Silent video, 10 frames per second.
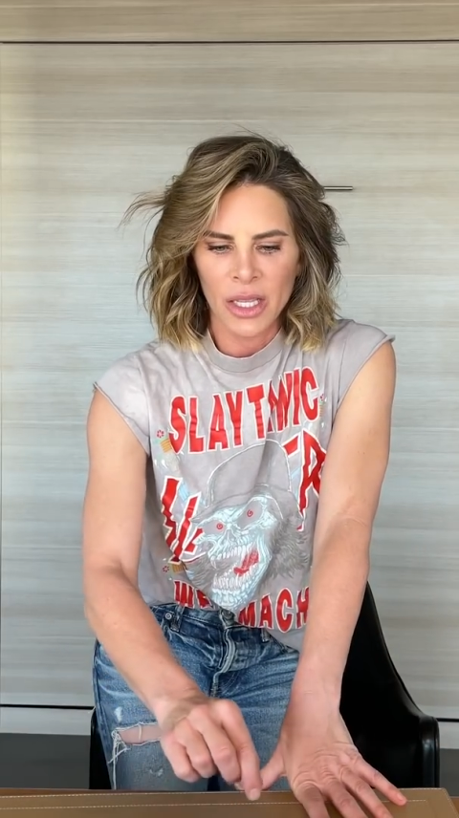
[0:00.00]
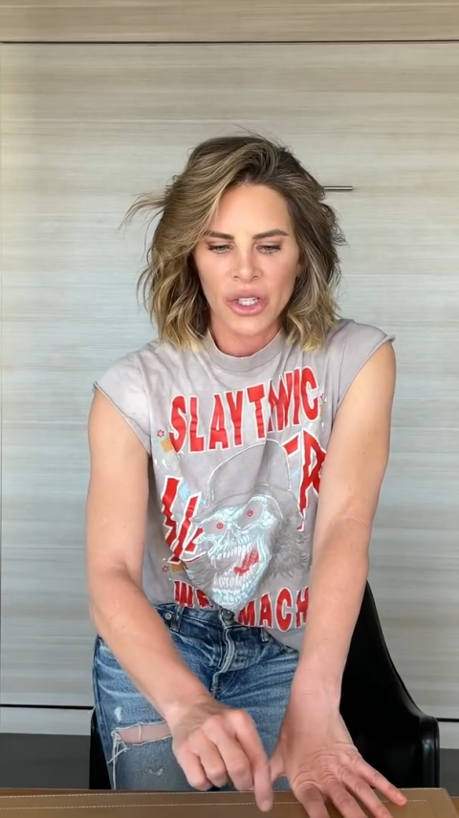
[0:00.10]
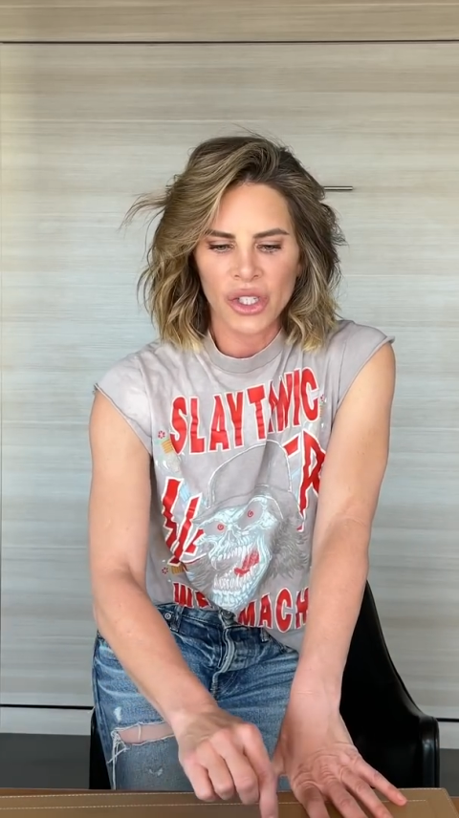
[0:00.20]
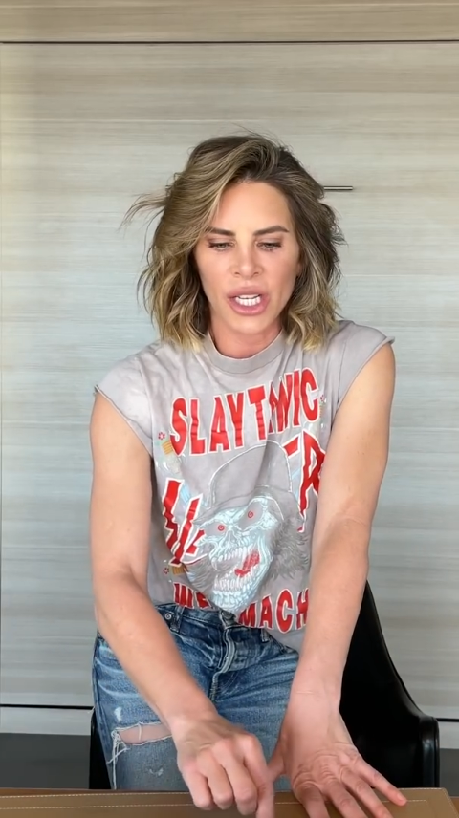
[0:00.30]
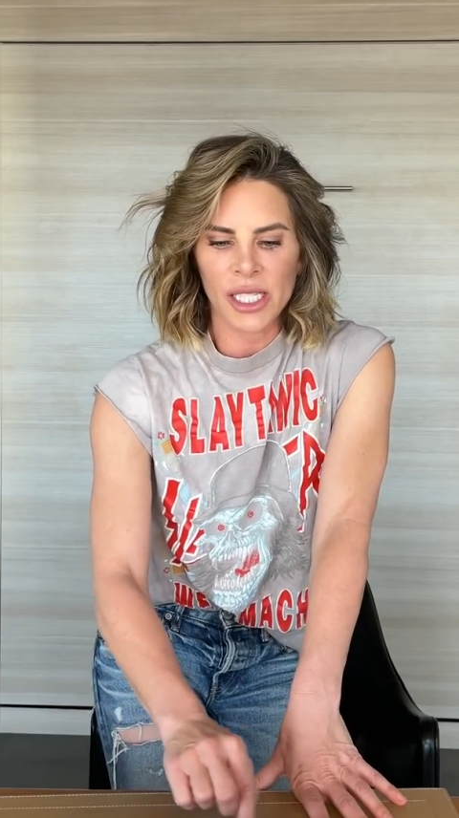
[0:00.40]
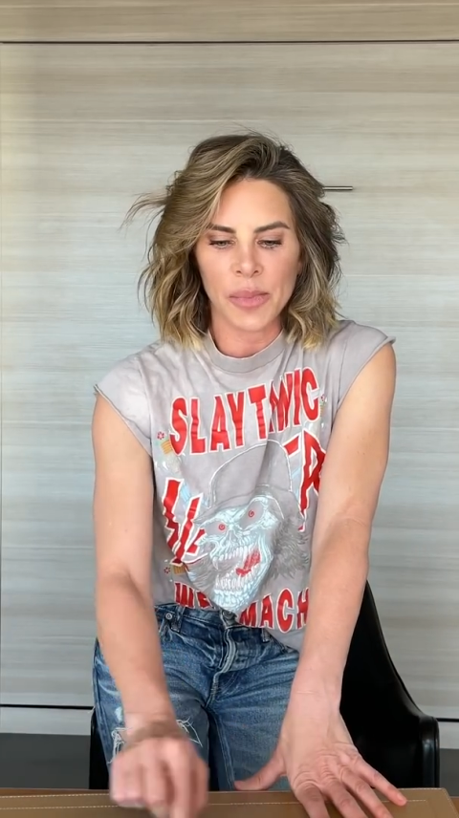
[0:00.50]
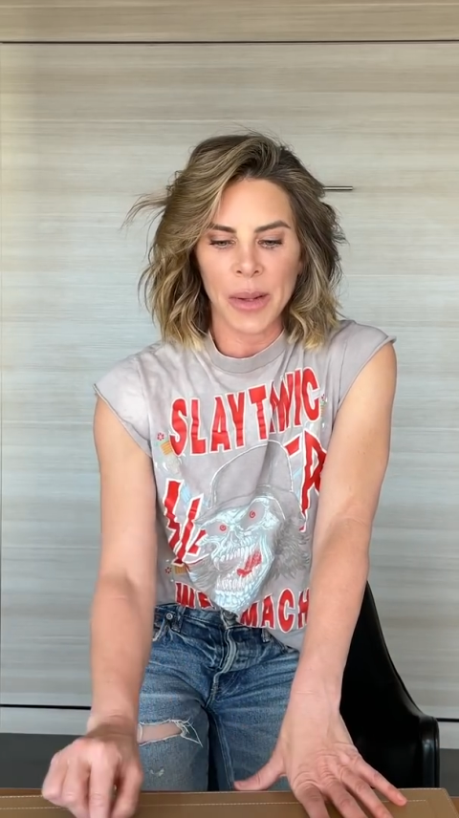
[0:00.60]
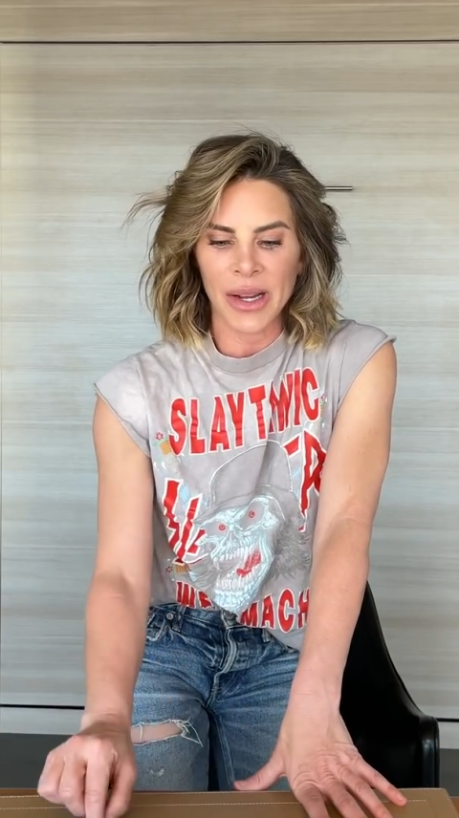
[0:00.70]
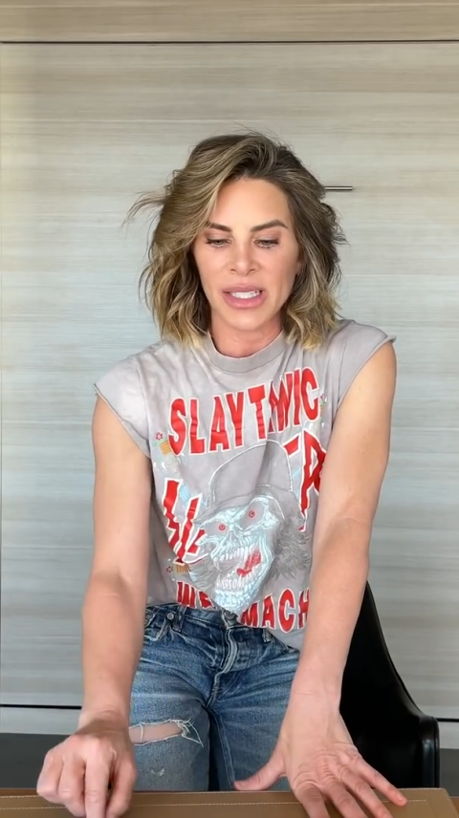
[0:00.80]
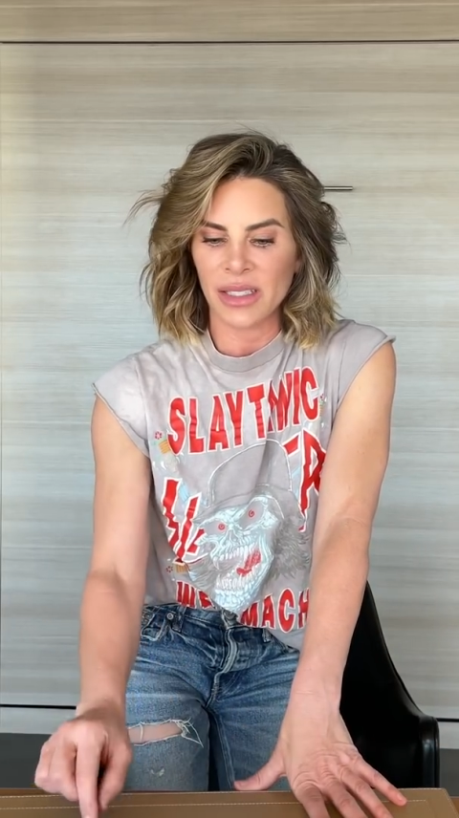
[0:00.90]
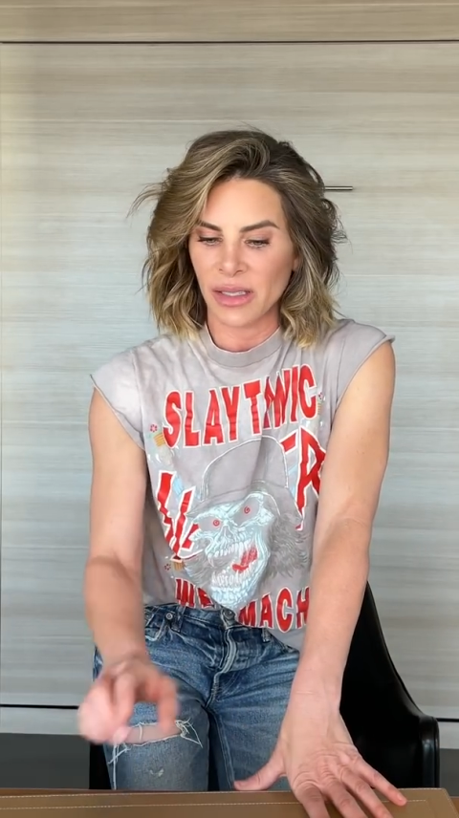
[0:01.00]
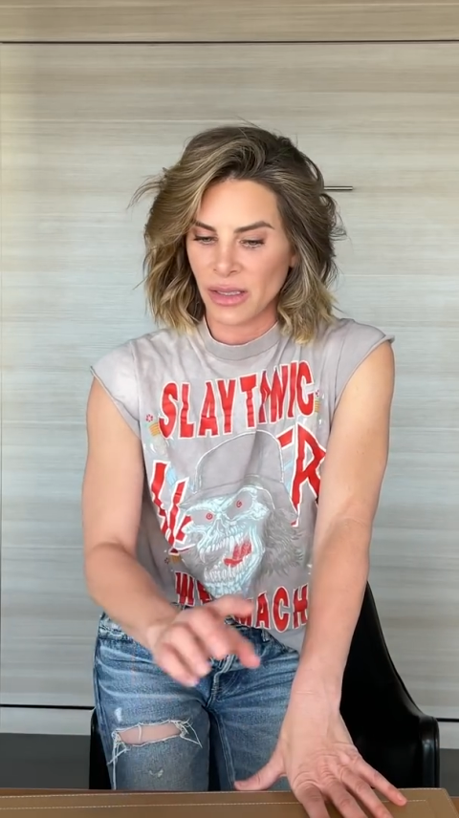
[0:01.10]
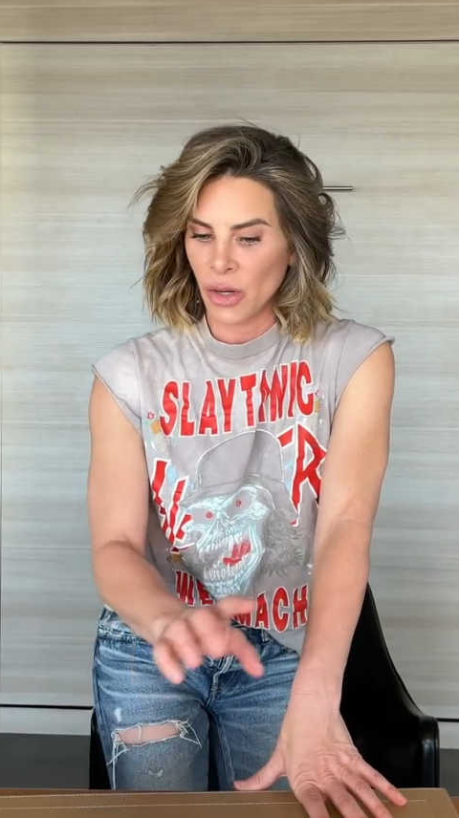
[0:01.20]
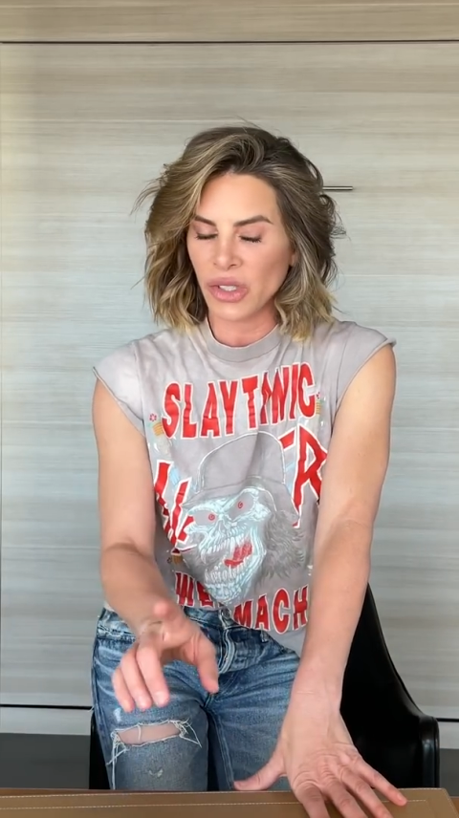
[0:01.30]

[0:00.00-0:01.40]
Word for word: She experienced no